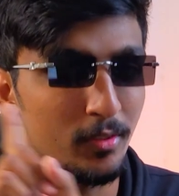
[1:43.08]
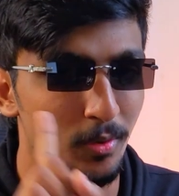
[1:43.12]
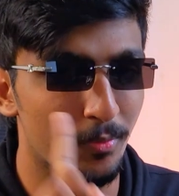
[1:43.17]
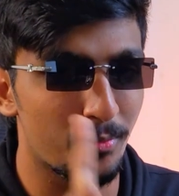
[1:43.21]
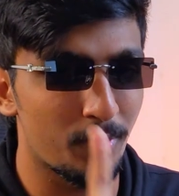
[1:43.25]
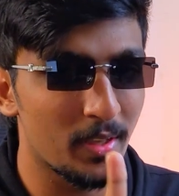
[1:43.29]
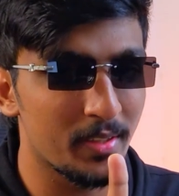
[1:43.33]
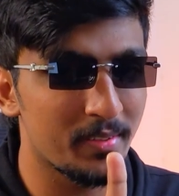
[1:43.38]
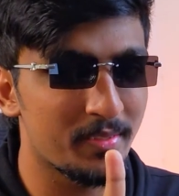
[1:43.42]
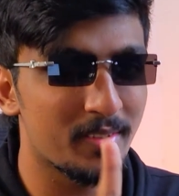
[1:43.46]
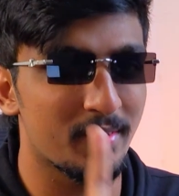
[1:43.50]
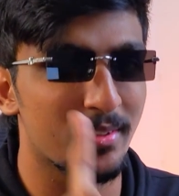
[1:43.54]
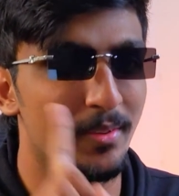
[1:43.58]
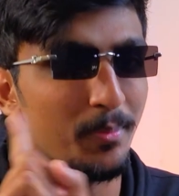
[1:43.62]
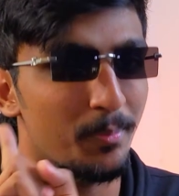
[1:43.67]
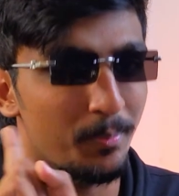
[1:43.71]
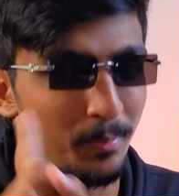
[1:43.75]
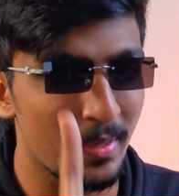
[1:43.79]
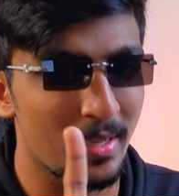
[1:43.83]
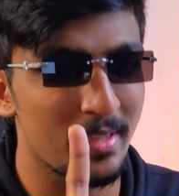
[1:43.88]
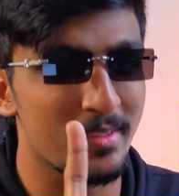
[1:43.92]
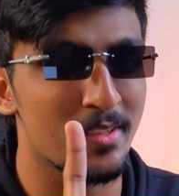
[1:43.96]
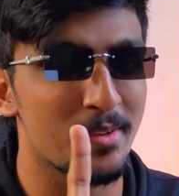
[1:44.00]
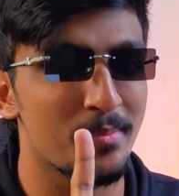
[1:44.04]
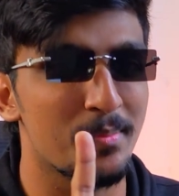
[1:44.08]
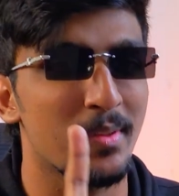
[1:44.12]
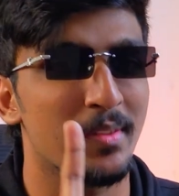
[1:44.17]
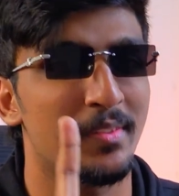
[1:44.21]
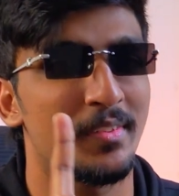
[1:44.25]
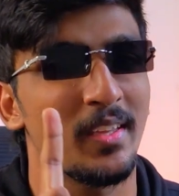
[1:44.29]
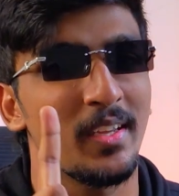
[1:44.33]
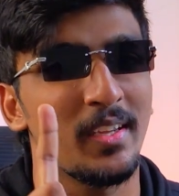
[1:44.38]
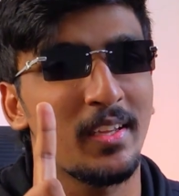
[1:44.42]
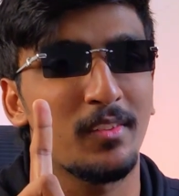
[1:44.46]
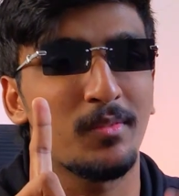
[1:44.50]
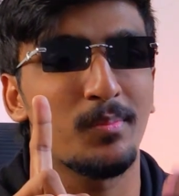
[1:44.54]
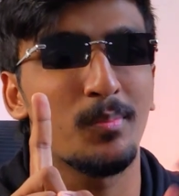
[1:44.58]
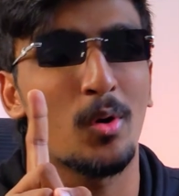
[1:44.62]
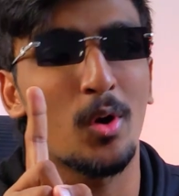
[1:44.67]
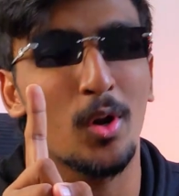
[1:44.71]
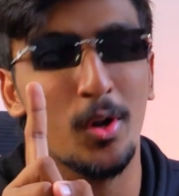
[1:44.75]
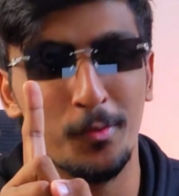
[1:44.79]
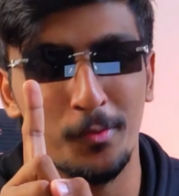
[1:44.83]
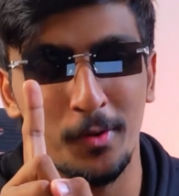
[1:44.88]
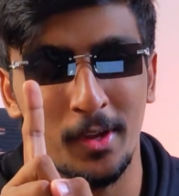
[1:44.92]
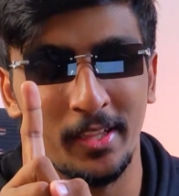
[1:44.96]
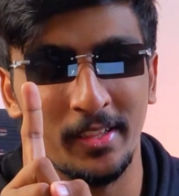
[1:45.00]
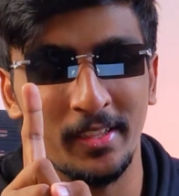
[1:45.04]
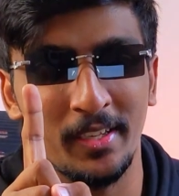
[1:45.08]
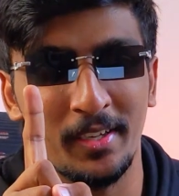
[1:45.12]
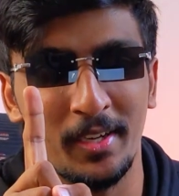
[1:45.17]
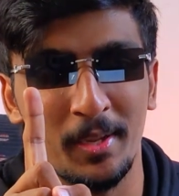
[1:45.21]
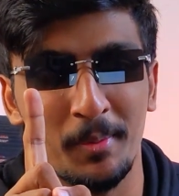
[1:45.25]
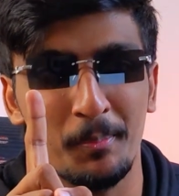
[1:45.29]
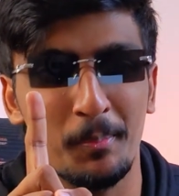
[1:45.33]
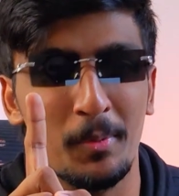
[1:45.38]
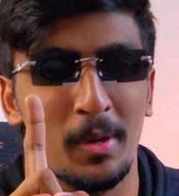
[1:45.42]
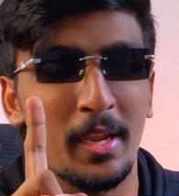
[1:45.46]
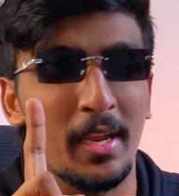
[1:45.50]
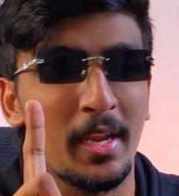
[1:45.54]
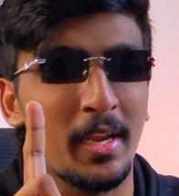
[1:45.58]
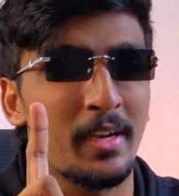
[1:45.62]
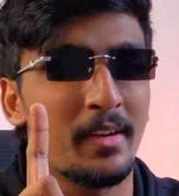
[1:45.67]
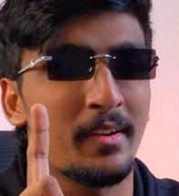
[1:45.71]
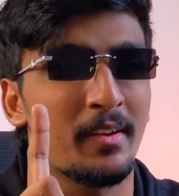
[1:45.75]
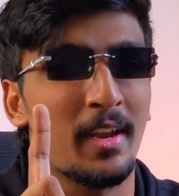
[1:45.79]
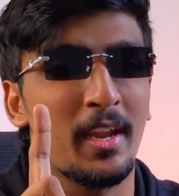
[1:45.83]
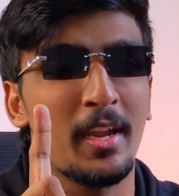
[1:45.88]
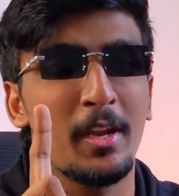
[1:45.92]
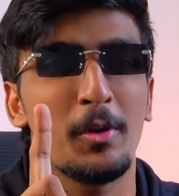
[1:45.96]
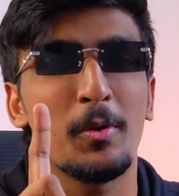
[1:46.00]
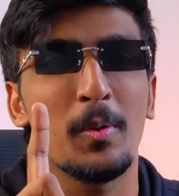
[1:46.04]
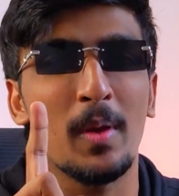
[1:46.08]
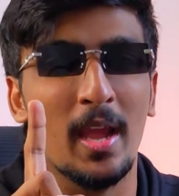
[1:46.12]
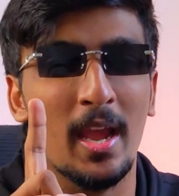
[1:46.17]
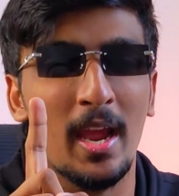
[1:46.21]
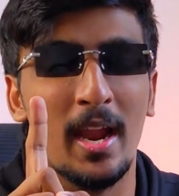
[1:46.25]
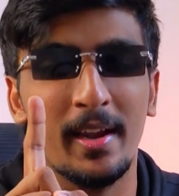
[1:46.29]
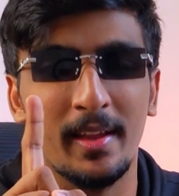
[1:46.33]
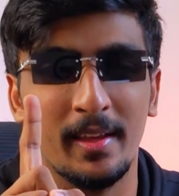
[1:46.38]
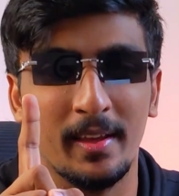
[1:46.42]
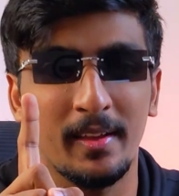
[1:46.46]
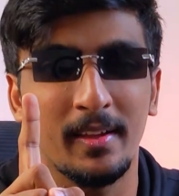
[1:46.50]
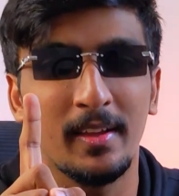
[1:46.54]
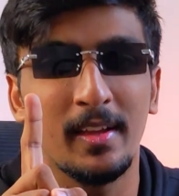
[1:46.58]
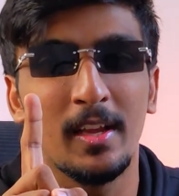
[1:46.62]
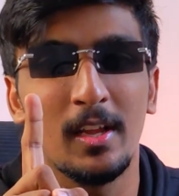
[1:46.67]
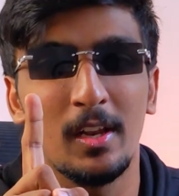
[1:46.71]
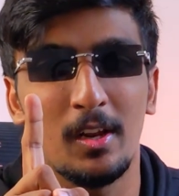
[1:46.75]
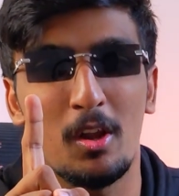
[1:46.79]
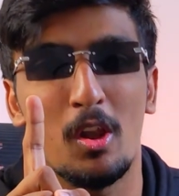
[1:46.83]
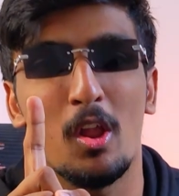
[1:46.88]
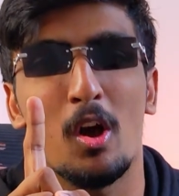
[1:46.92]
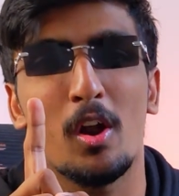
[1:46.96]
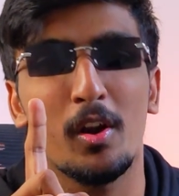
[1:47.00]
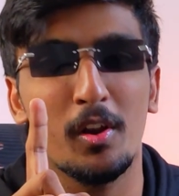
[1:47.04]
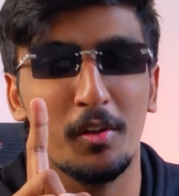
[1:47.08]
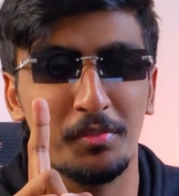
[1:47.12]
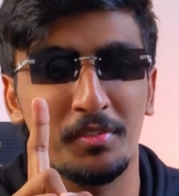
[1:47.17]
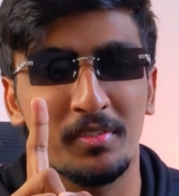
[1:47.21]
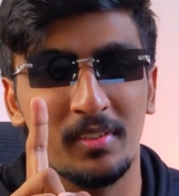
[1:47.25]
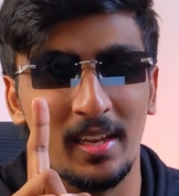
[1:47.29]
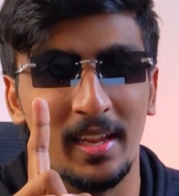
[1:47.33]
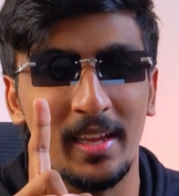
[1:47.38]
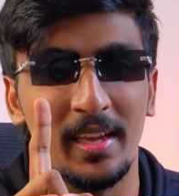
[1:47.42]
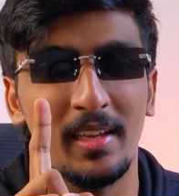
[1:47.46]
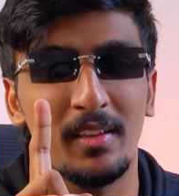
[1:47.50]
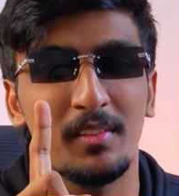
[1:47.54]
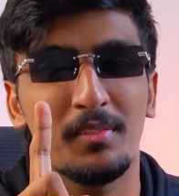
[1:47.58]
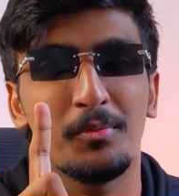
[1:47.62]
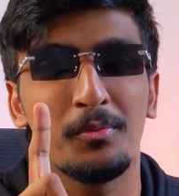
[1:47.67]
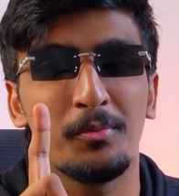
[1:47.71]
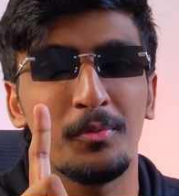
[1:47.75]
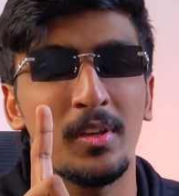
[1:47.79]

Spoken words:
So first major mistake is modifying the template, trying to add a lot of slides,